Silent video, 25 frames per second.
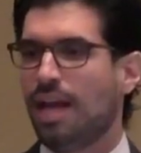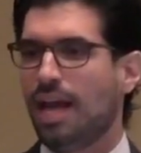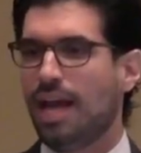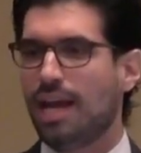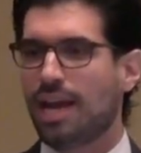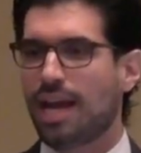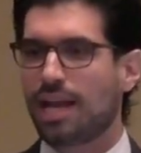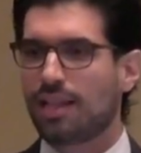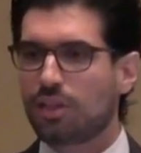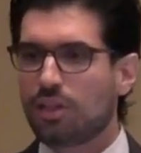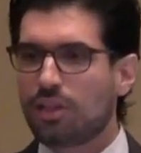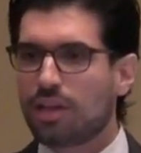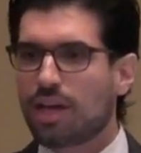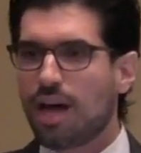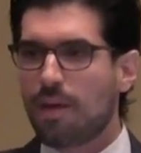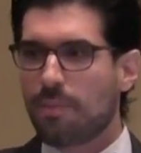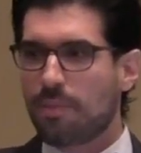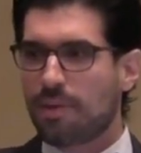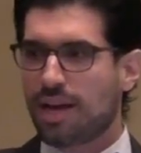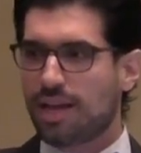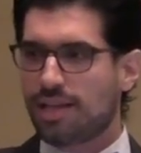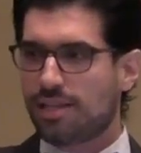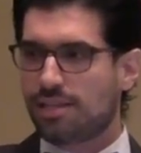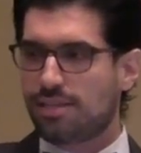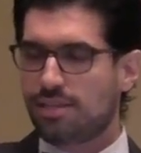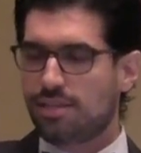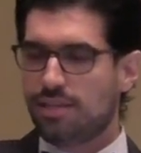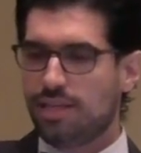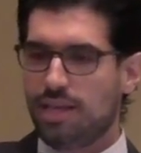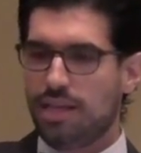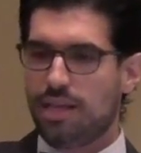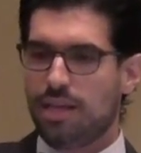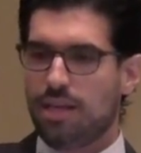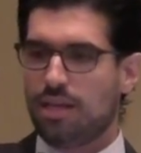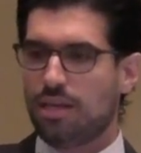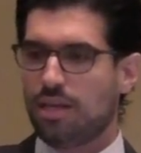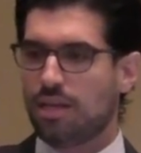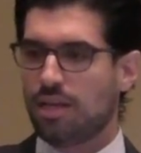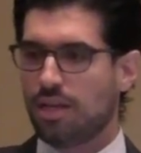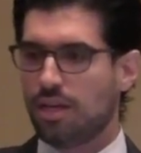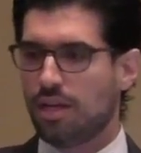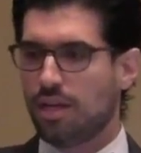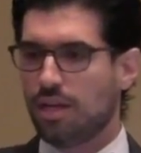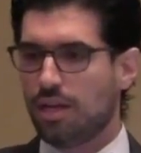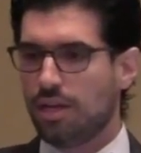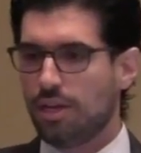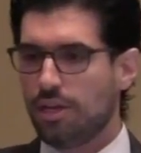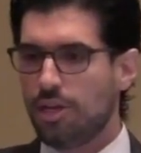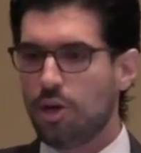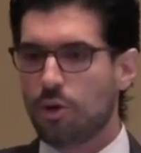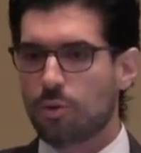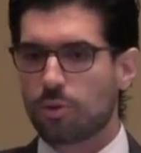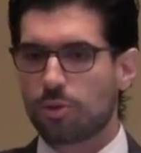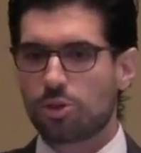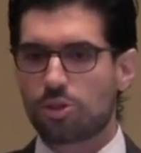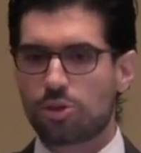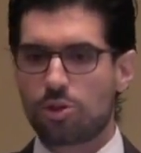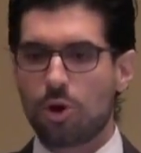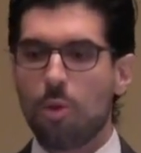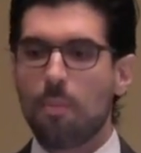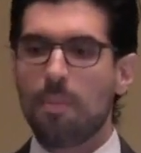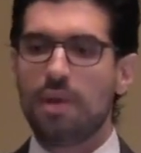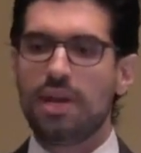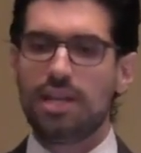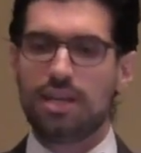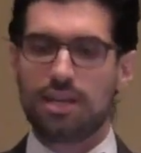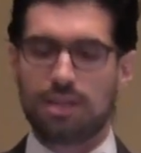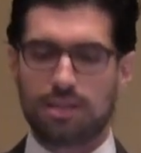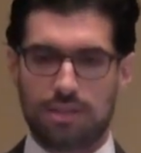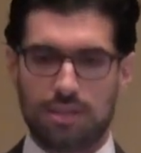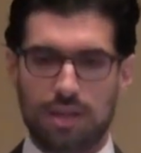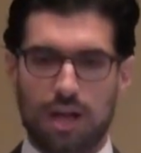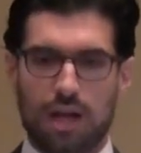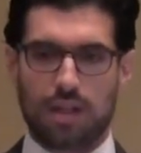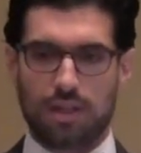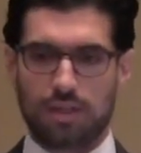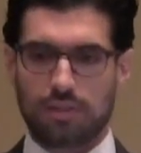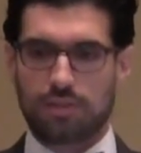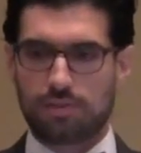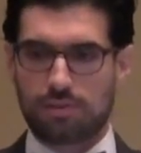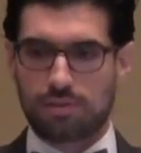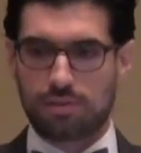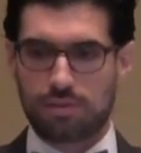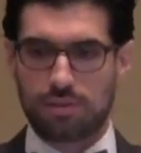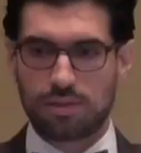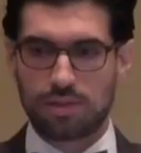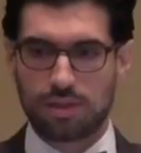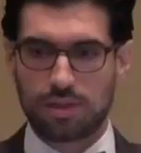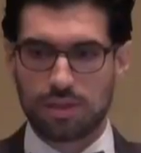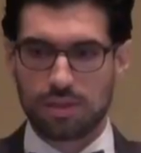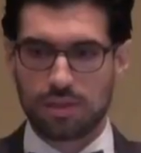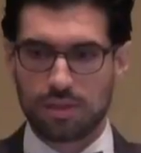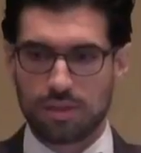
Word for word: And I look up, and I see, you know, so many adults,